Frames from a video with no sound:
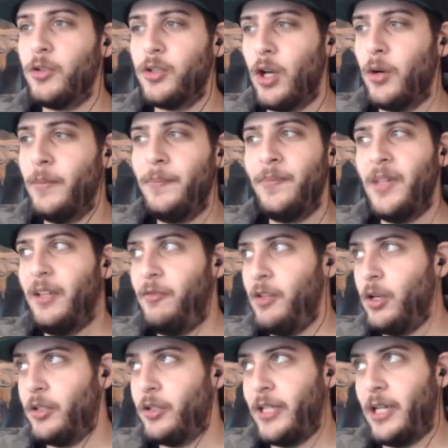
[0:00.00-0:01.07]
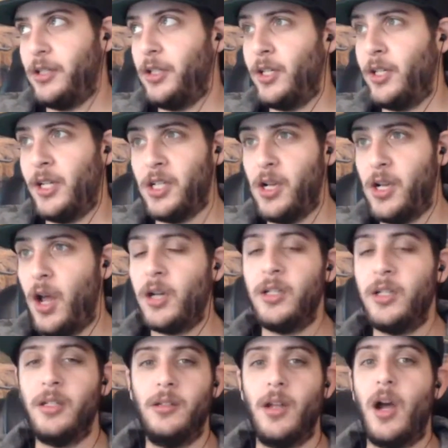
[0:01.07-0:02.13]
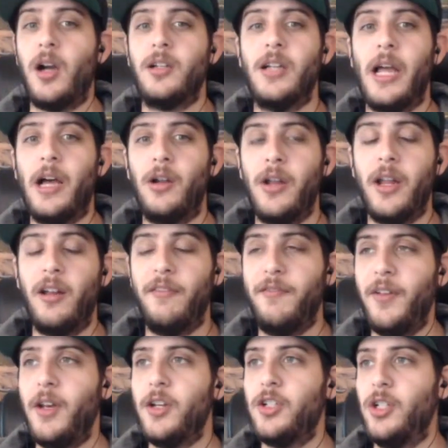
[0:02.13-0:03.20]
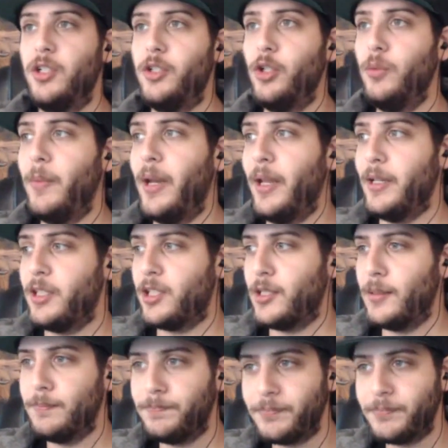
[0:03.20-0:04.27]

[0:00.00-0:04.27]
So if he goes out there, gets a knockdown and a finish in 2 minutes,